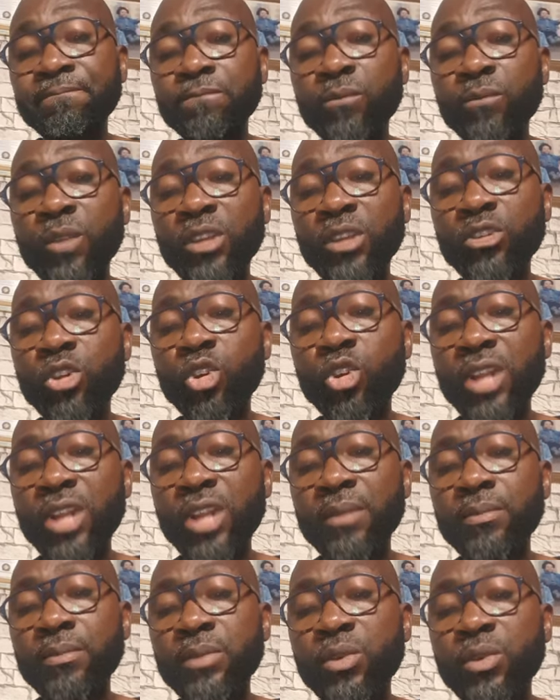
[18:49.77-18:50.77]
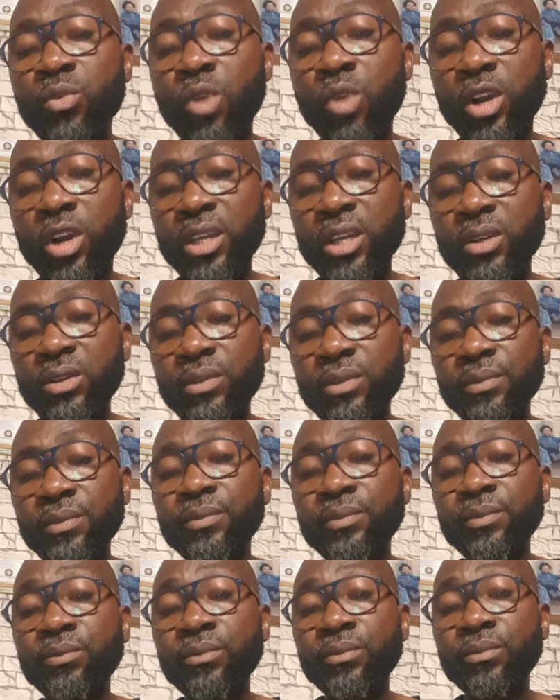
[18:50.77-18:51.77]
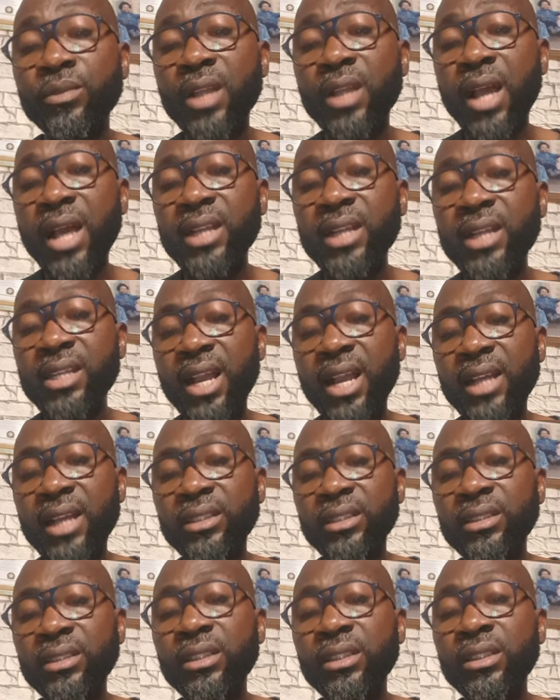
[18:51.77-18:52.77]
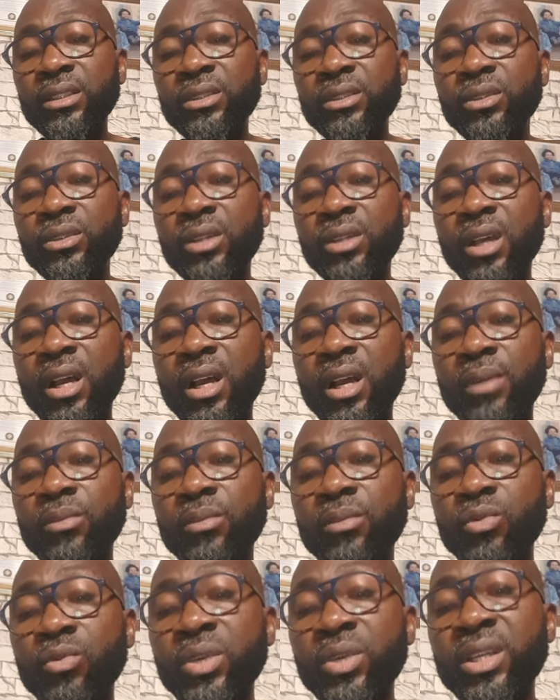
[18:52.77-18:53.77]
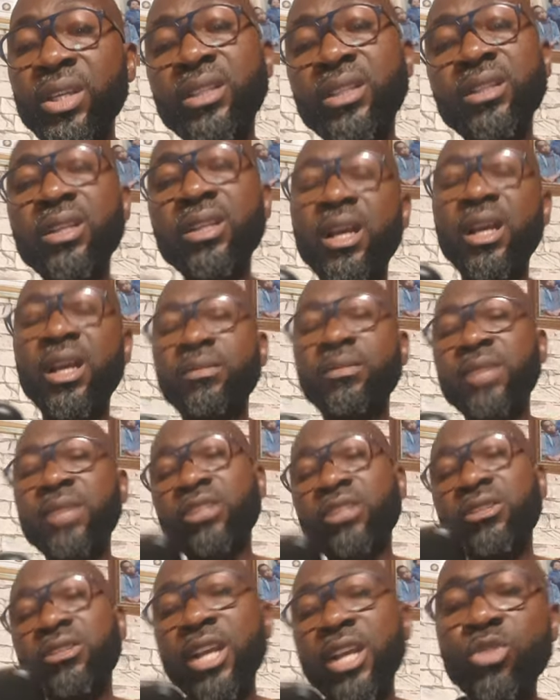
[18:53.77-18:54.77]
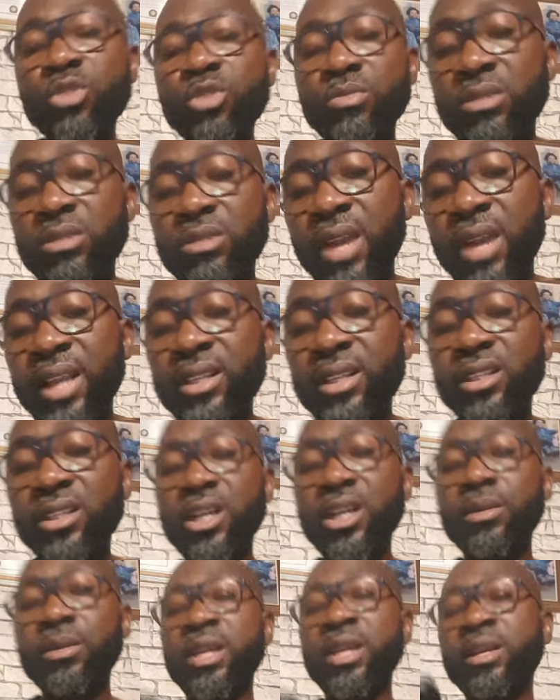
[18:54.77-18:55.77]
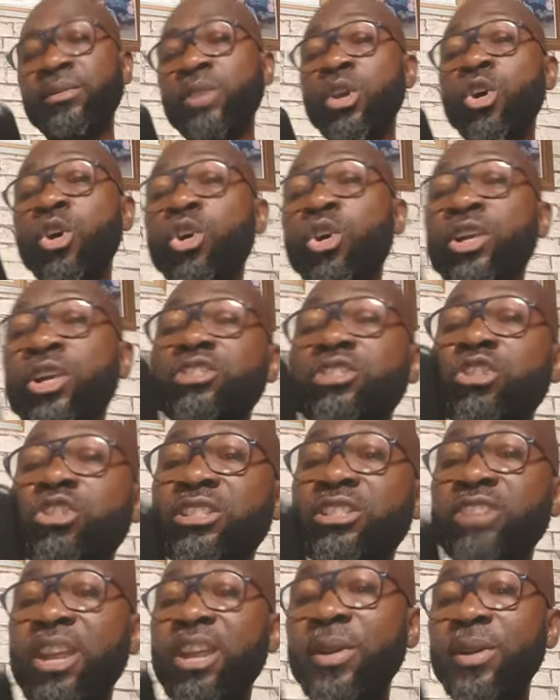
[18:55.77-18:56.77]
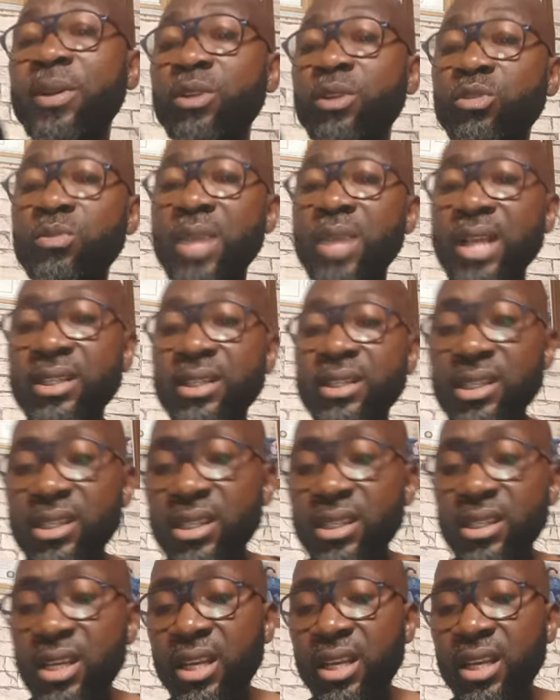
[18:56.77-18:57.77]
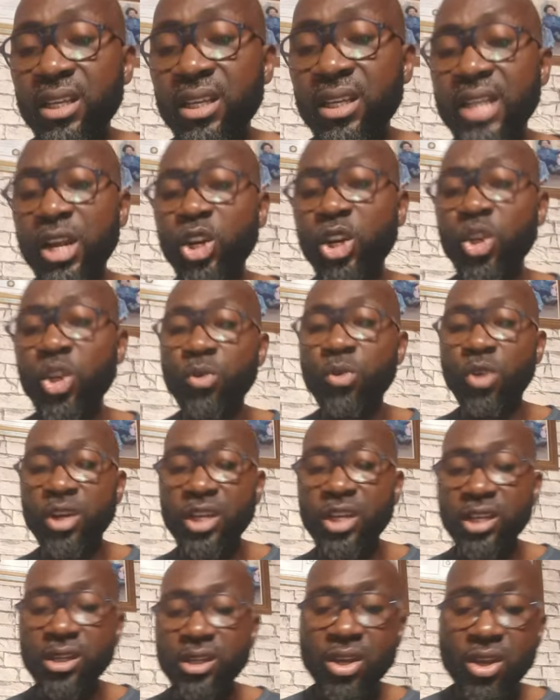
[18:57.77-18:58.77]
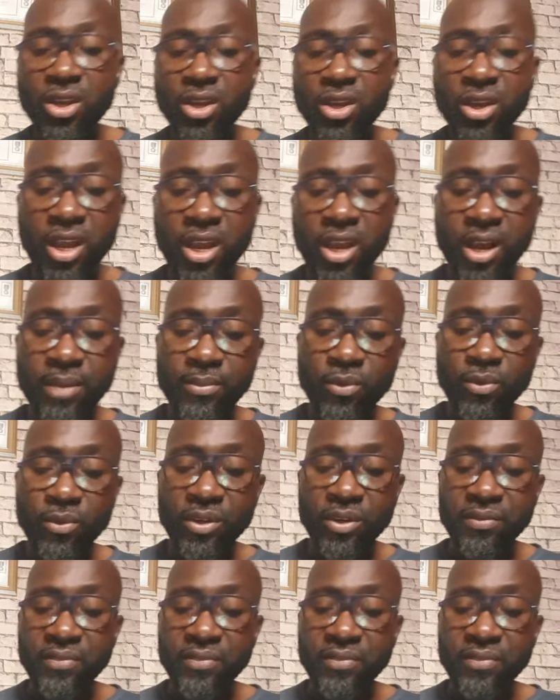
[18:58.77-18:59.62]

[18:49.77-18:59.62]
he's going to now be working hand in hand with National Human Rights trypanosomiasis is now going to be working with